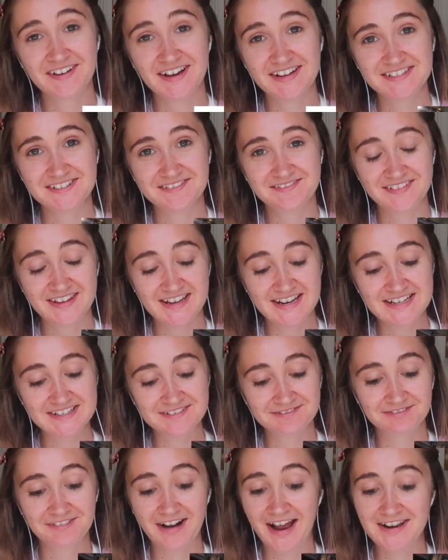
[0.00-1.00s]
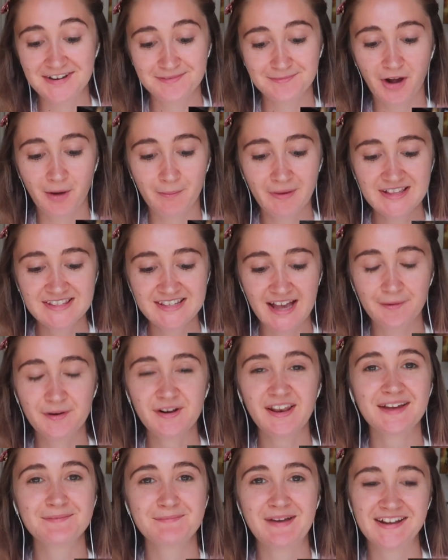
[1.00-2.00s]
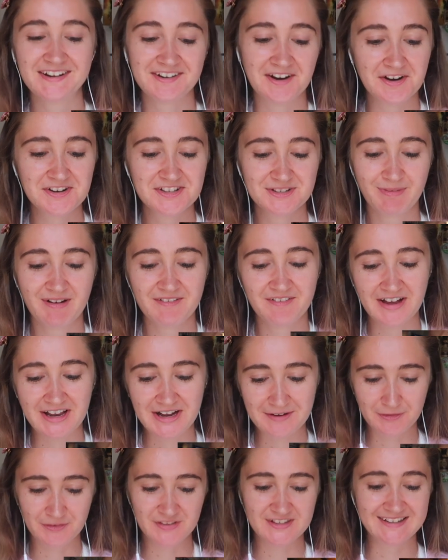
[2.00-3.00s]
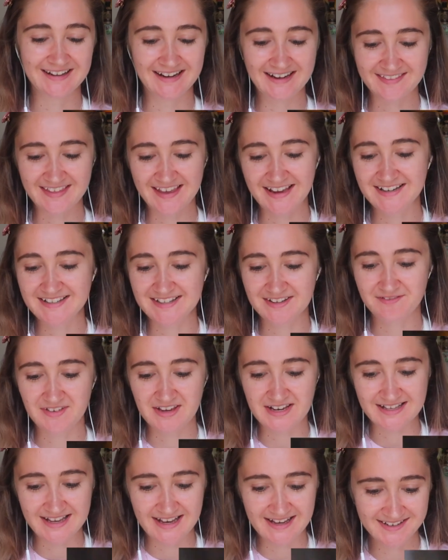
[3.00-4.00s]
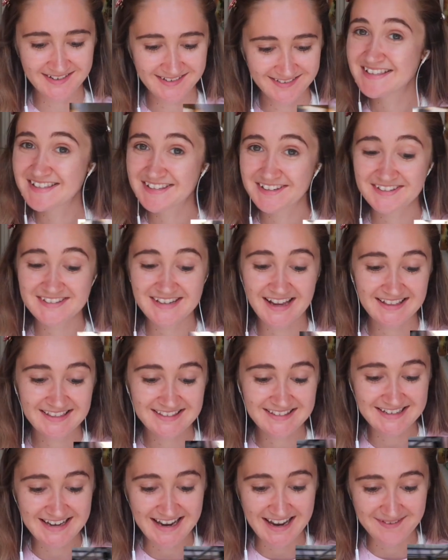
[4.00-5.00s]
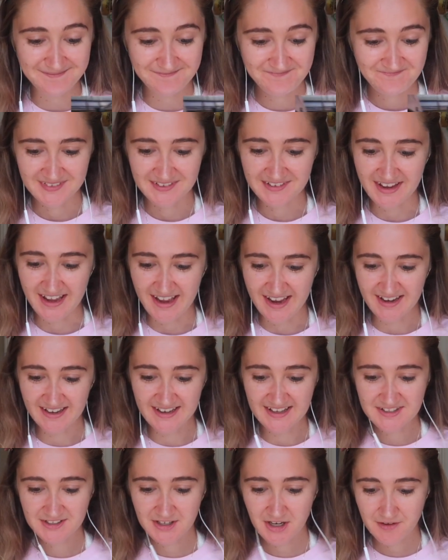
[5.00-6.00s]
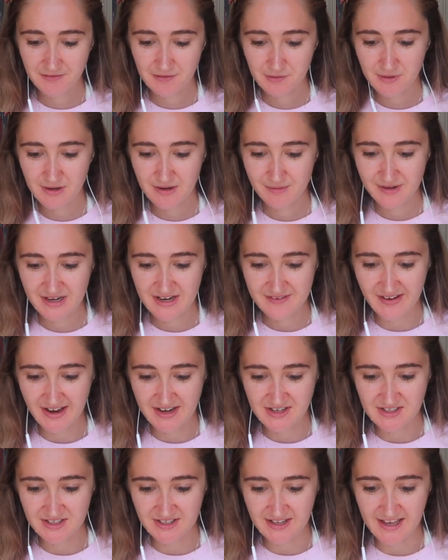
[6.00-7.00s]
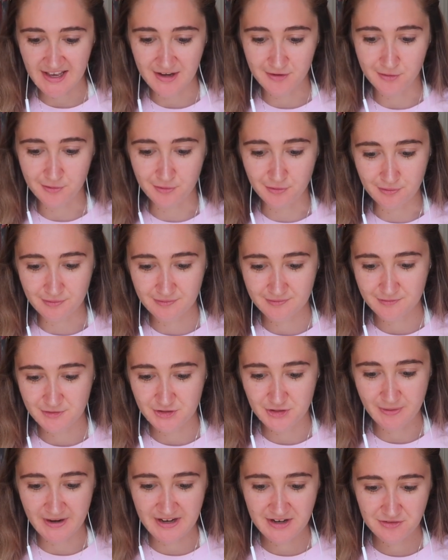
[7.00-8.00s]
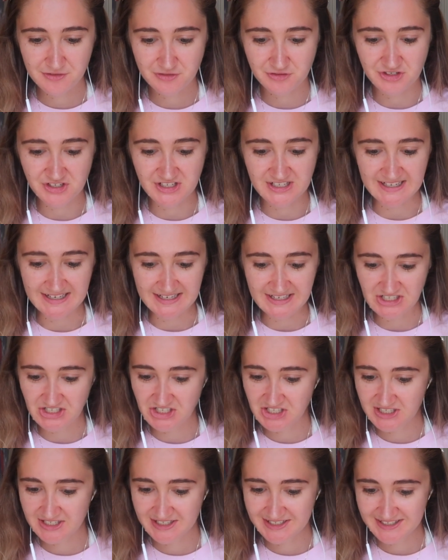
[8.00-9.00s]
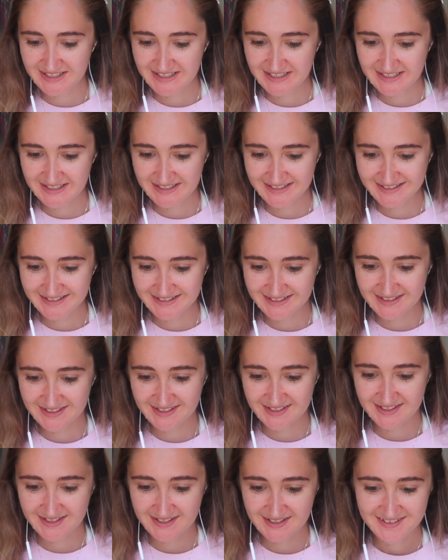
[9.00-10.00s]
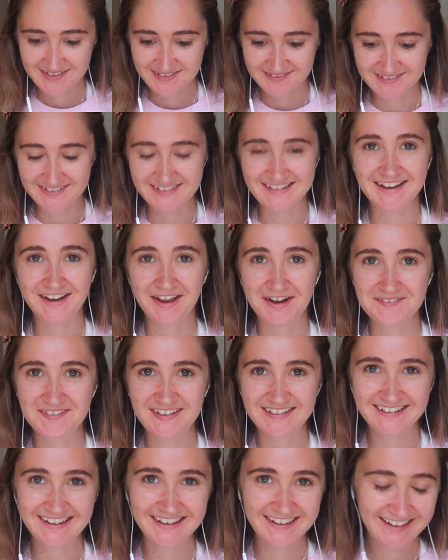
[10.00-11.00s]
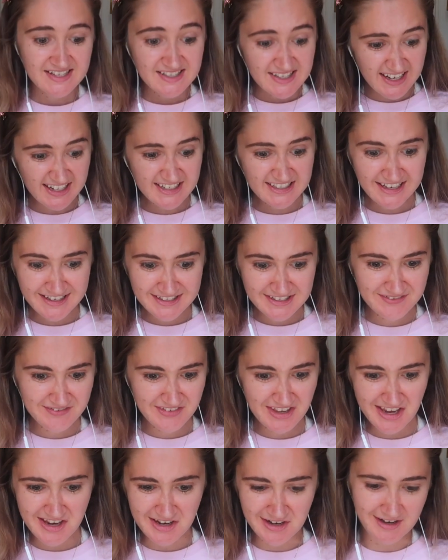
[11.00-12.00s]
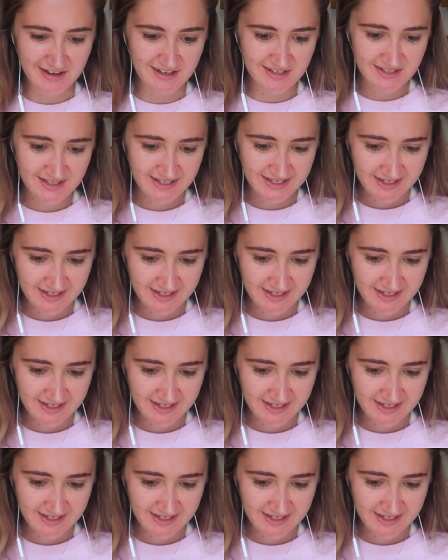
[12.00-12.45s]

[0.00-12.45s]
first of Fee's random comments. I would like make notes on my phone of all the silly things that Fee said. Still stands today. Okay, let's go for one when I've actually... Oh, do I do traditions? What's that going to be like? 6,000 views!